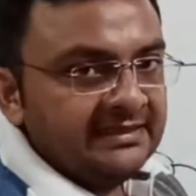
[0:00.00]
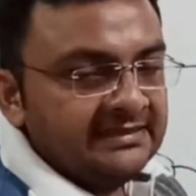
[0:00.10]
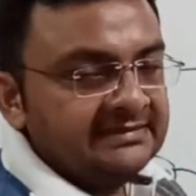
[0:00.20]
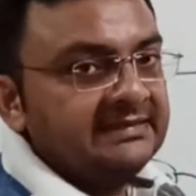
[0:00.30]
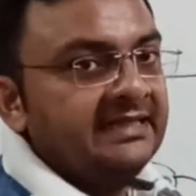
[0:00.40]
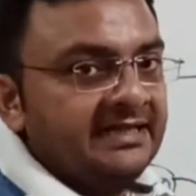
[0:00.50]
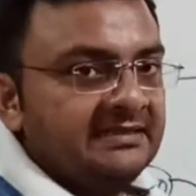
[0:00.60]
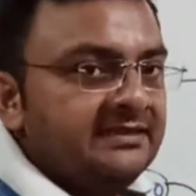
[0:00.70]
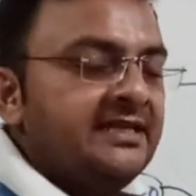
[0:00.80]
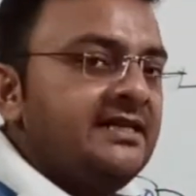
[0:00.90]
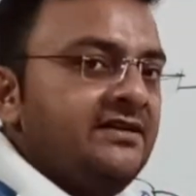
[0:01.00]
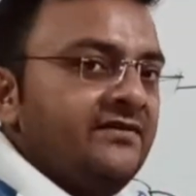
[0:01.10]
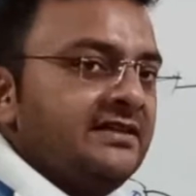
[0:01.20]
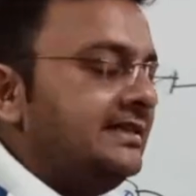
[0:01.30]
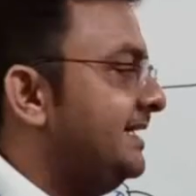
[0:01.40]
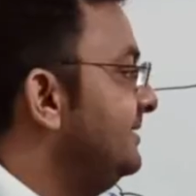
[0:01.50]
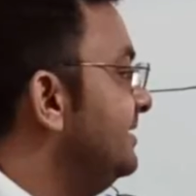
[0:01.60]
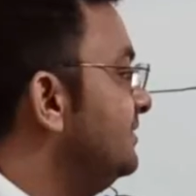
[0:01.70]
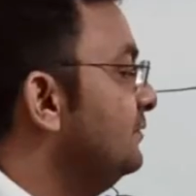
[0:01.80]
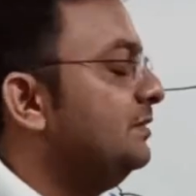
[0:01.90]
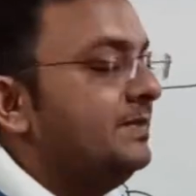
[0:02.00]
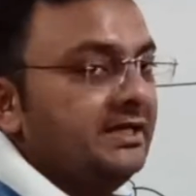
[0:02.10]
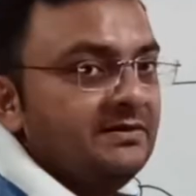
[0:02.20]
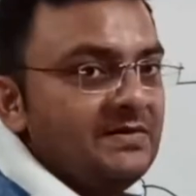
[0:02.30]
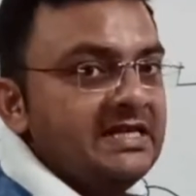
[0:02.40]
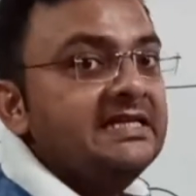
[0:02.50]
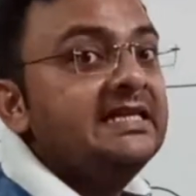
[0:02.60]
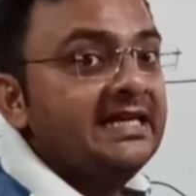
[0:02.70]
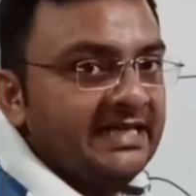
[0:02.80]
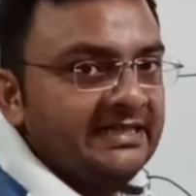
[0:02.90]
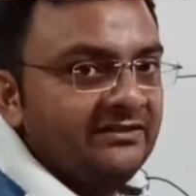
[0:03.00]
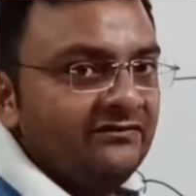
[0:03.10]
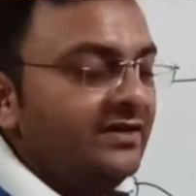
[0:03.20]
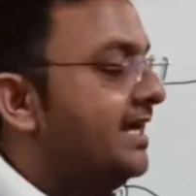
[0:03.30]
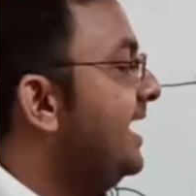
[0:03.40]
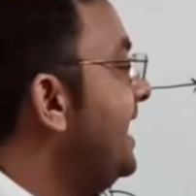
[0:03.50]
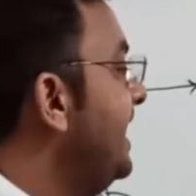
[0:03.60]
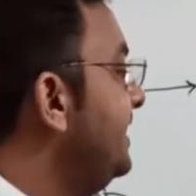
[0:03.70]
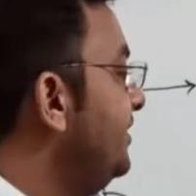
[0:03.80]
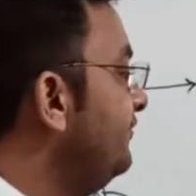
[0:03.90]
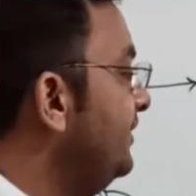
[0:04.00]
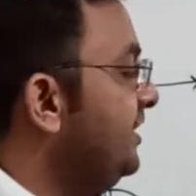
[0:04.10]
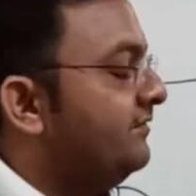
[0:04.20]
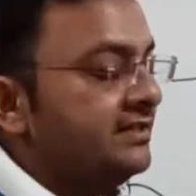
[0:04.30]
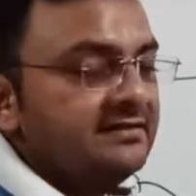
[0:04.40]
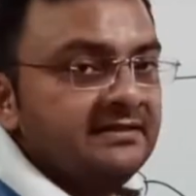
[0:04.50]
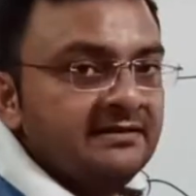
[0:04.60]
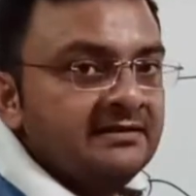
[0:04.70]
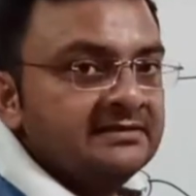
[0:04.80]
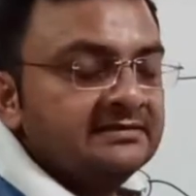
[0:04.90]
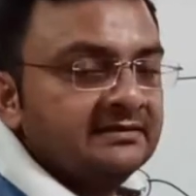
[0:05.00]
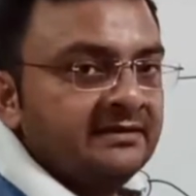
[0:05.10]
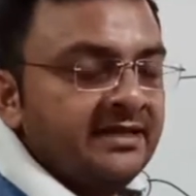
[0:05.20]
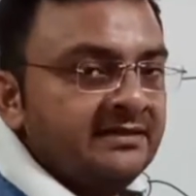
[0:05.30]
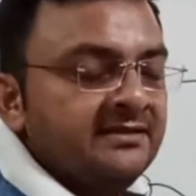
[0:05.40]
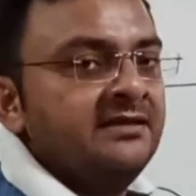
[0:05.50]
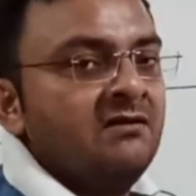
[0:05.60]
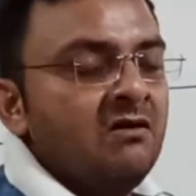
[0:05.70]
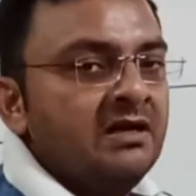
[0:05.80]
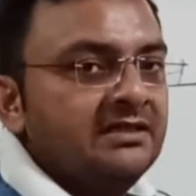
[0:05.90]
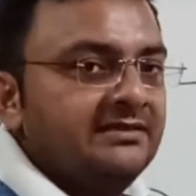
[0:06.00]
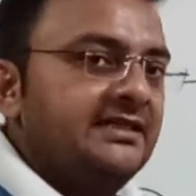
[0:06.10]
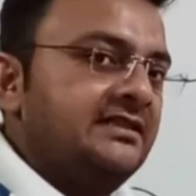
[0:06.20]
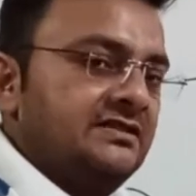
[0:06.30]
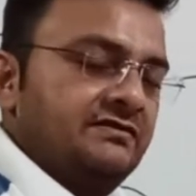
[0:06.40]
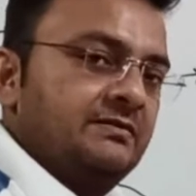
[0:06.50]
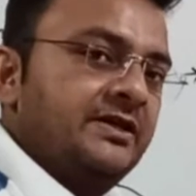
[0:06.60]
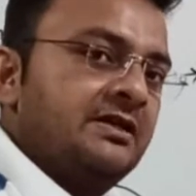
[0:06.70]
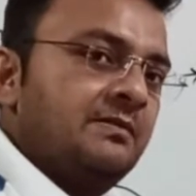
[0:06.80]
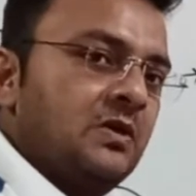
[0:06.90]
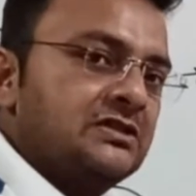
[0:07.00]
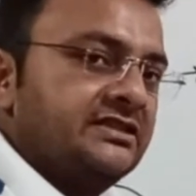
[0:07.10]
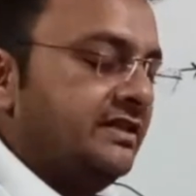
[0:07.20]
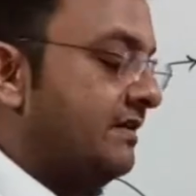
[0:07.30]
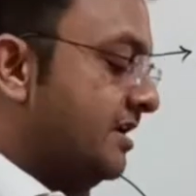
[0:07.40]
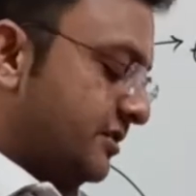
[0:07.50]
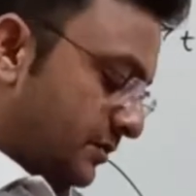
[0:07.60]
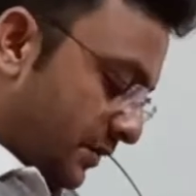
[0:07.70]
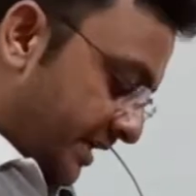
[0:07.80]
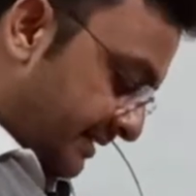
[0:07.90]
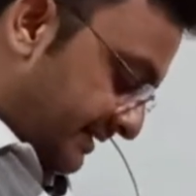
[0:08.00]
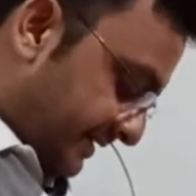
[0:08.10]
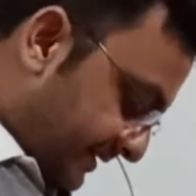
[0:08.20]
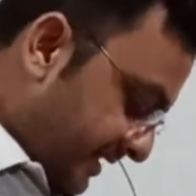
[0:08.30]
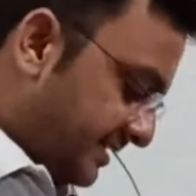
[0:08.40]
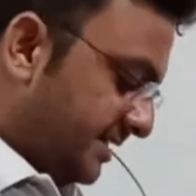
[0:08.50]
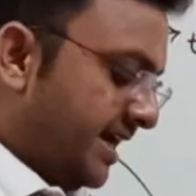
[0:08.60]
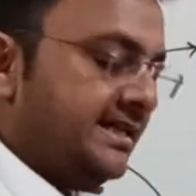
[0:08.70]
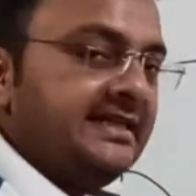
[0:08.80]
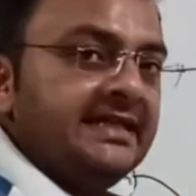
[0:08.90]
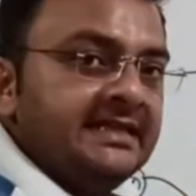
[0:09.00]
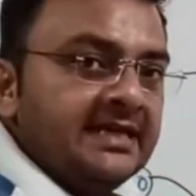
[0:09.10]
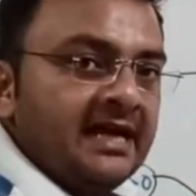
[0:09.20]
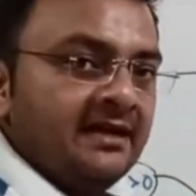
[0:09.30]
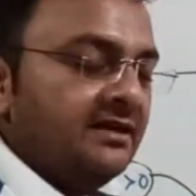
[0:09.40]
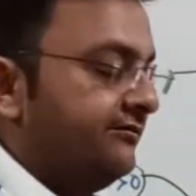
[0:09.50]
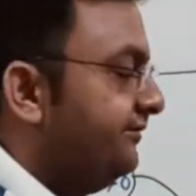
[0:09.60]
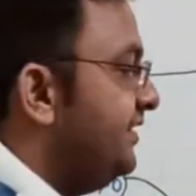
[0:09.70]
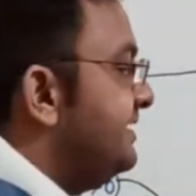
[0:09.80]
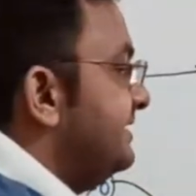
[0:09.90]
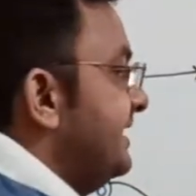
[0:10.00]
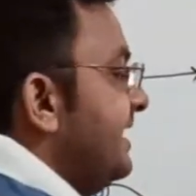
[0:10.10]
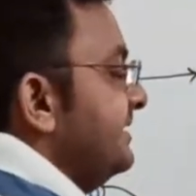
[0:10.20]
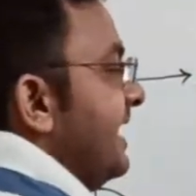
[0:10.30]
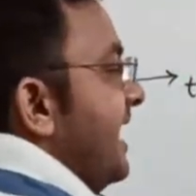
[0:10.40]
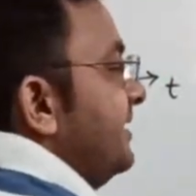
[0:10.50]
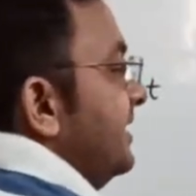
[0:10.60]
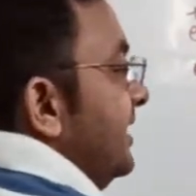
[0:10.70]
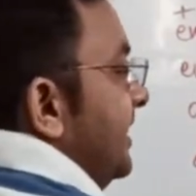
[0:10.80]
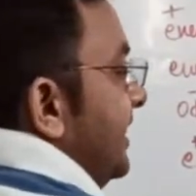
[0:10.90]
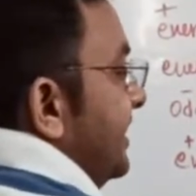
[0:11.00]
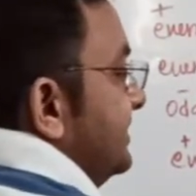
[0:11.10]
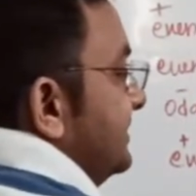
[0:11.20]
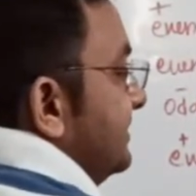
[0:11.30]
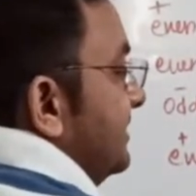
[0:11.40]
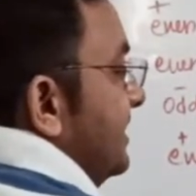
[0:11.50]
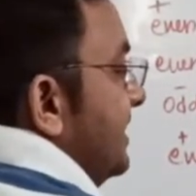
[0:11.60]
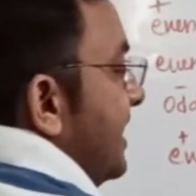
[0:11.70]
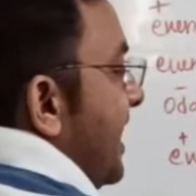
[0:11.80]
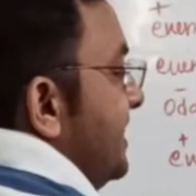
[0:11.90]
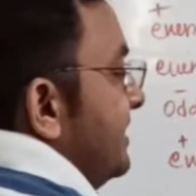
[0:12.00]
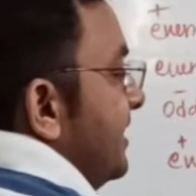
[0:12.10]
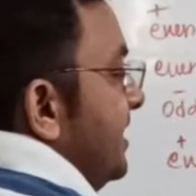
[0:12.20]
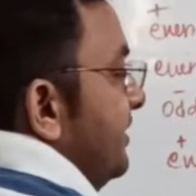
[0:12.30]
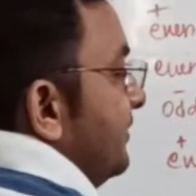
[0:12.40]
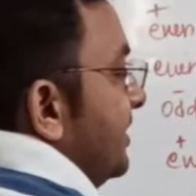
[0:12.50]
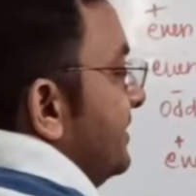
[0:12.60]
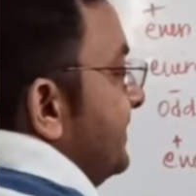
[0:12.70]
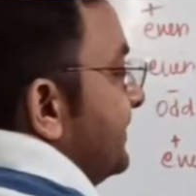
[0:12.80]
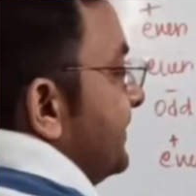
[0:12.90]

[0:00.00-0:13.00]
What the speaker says: is greater than even, then this will become negative, and if even signal is greater than odd, then this will become positive. So in such criteria, we say that it's neither even